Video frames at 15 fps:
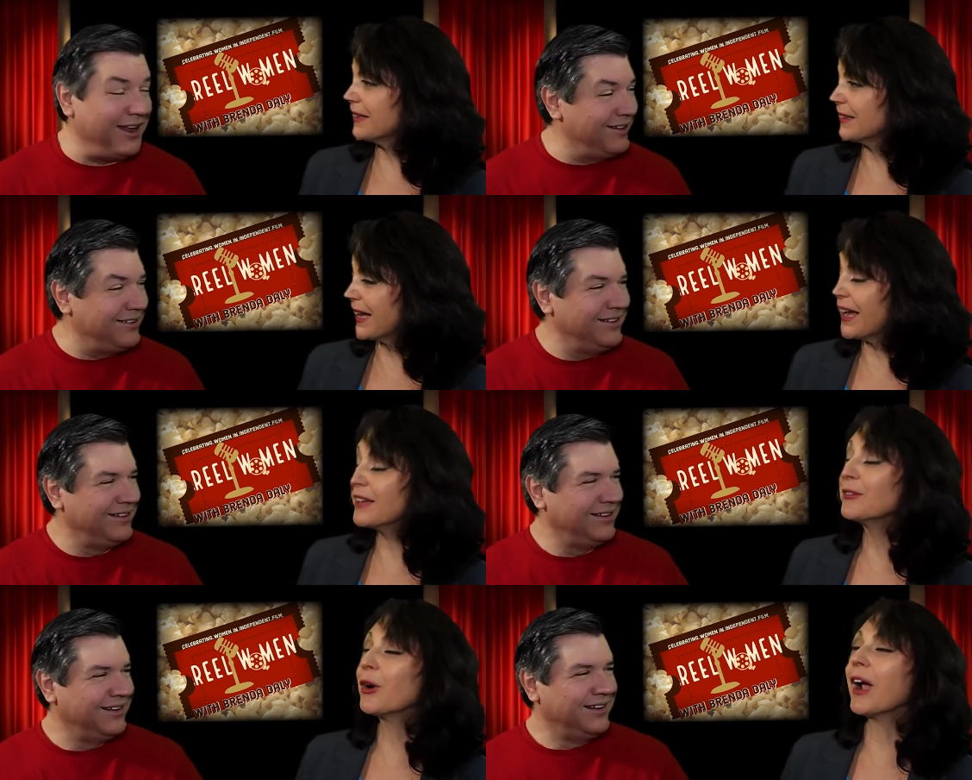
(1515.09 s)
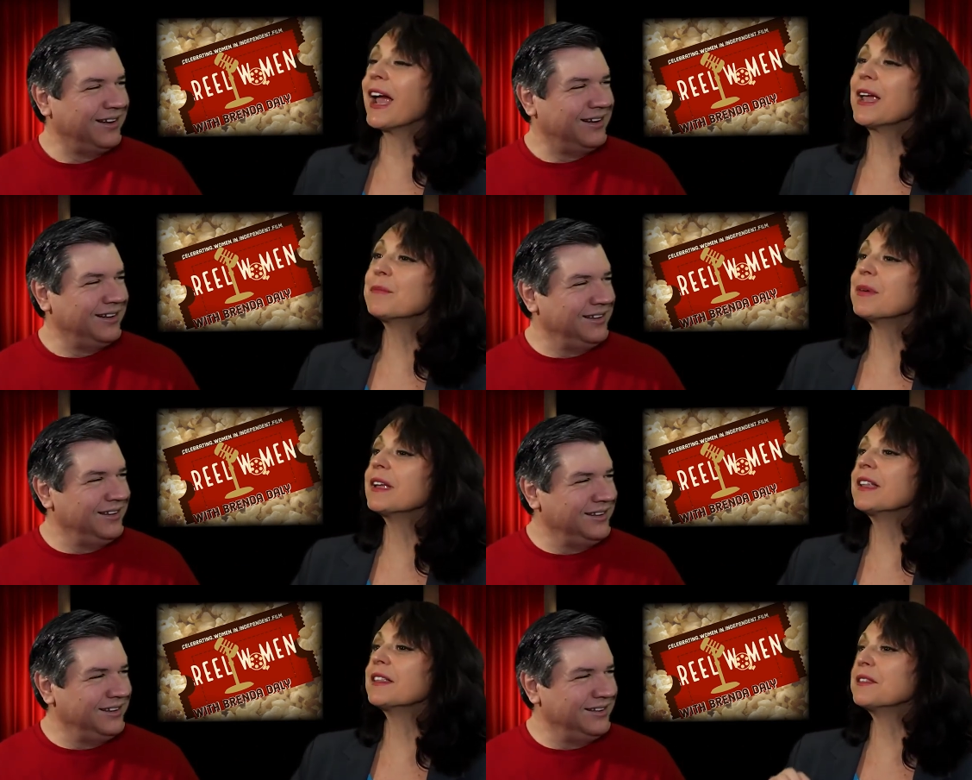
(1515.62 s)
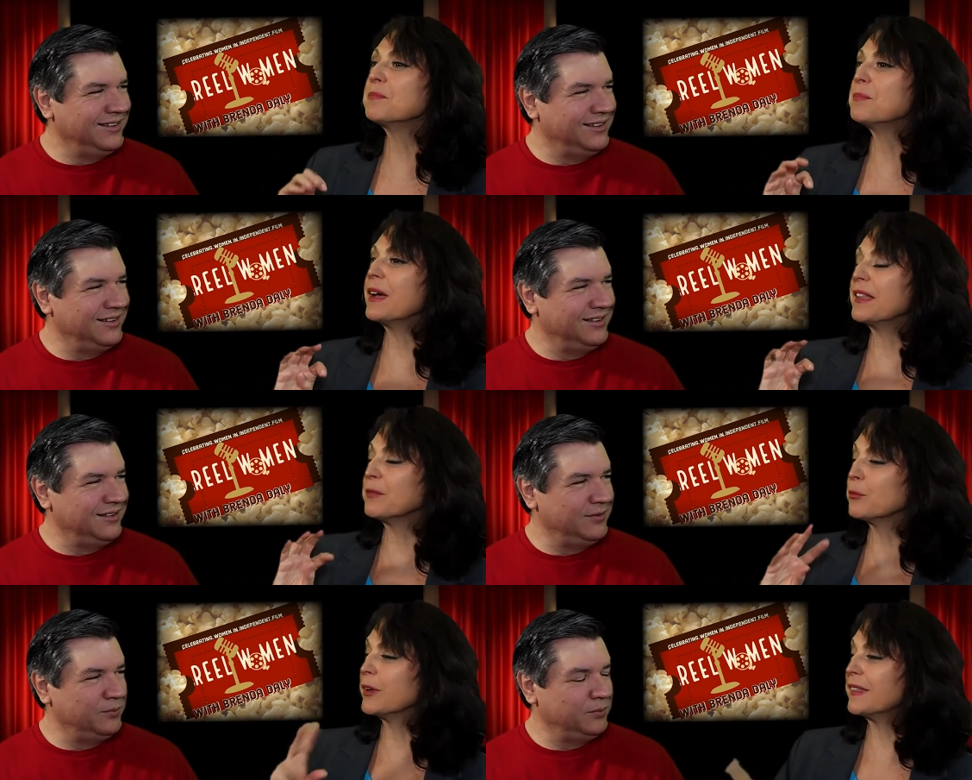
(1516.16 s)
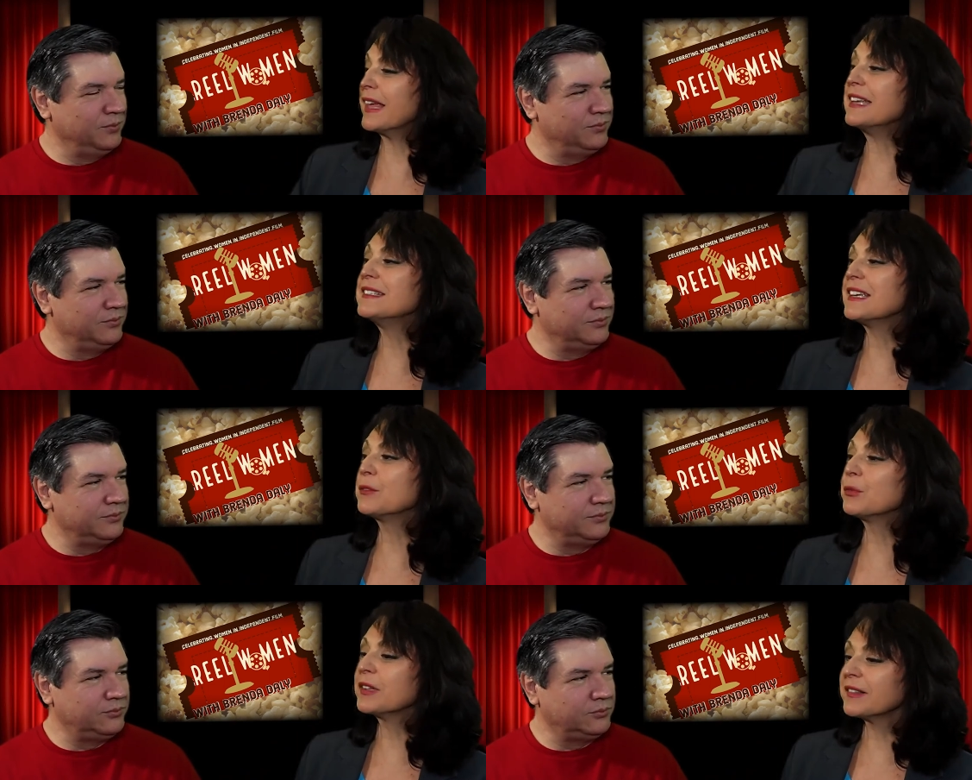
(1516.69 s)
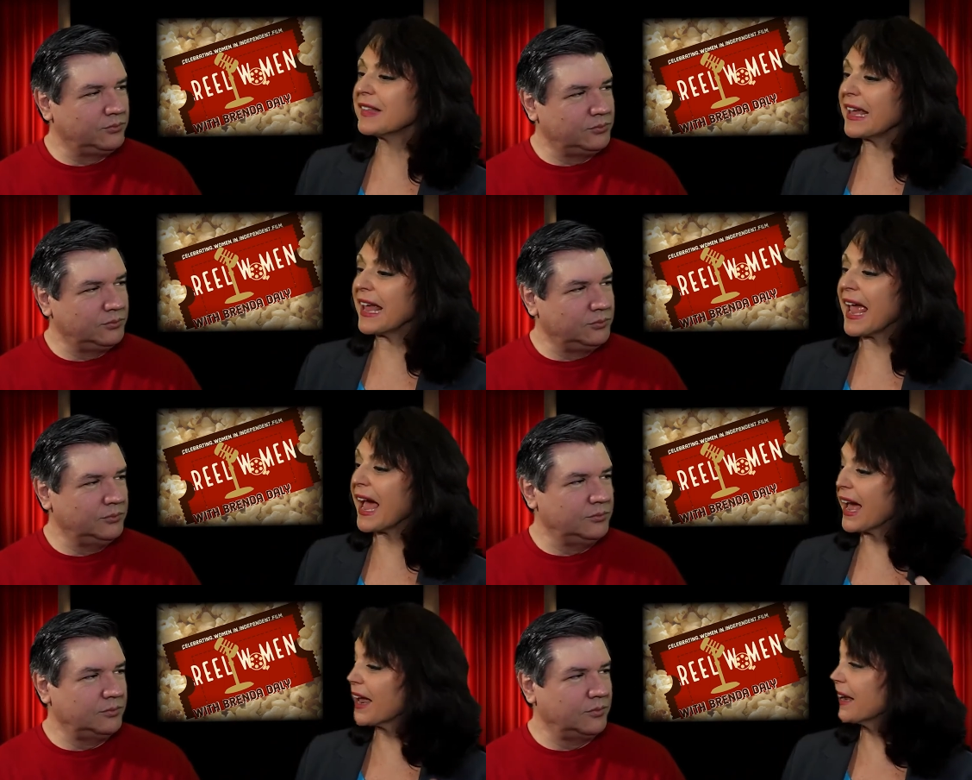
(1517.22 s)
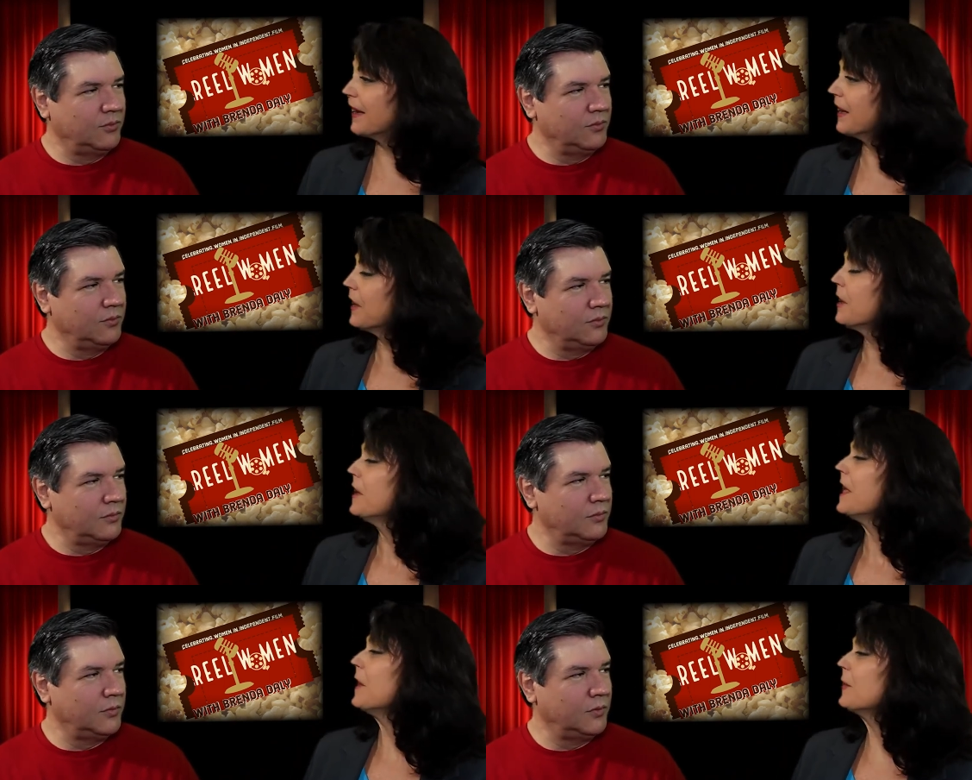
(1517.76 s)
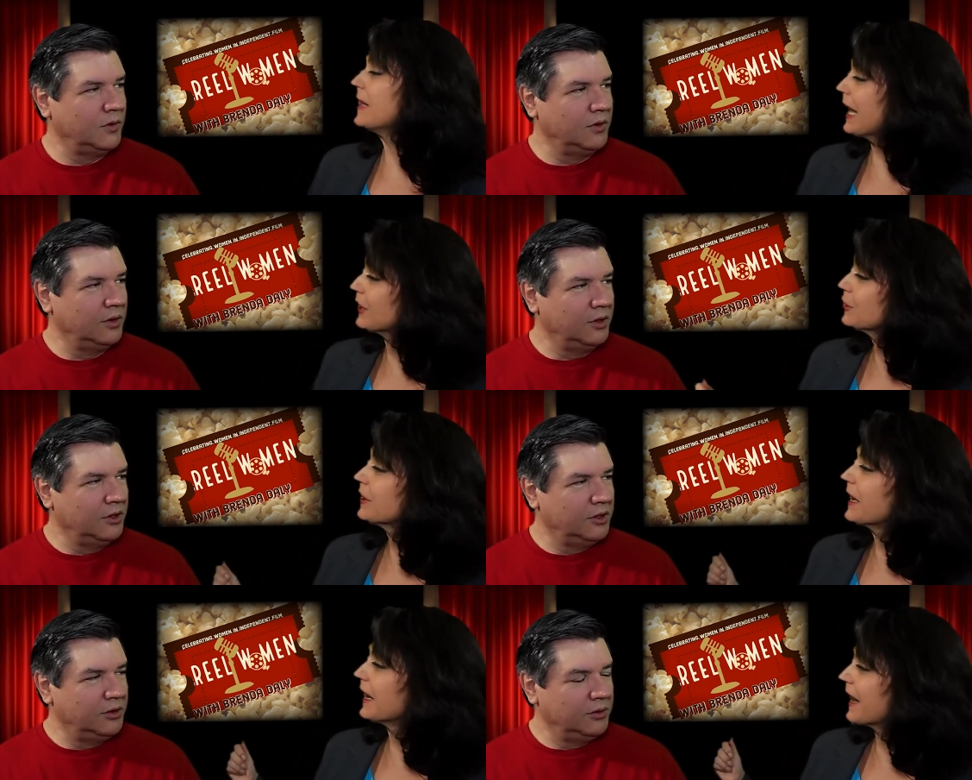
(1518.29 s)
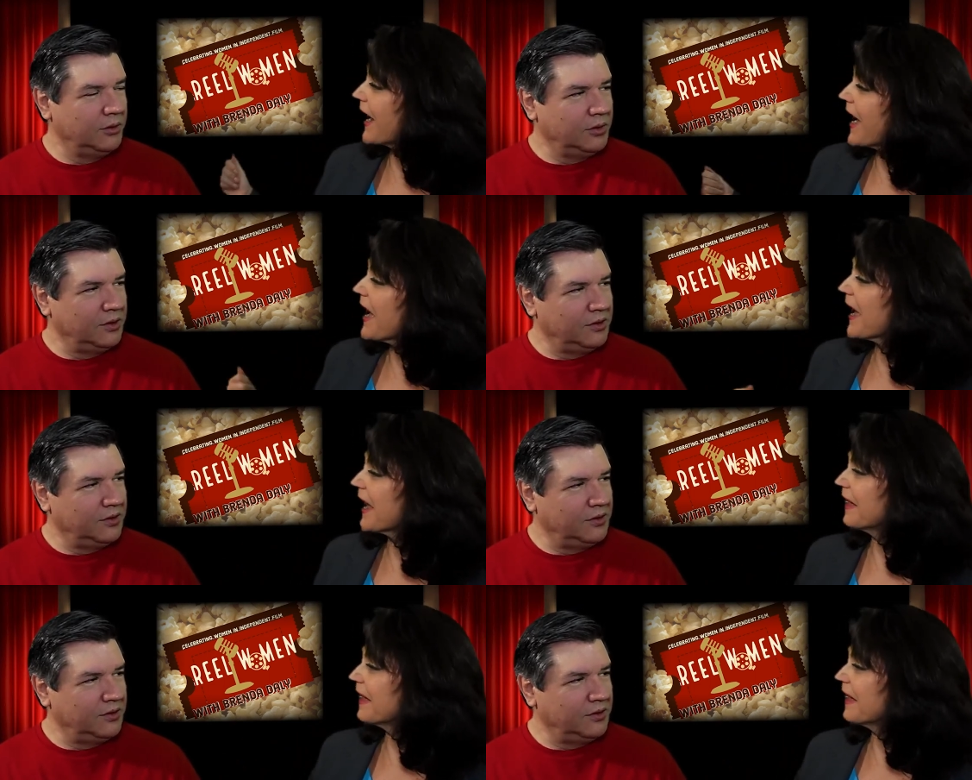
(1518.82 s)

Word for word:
Speaker 1: days, uh, right? But but what they did was they had it was actually a guy,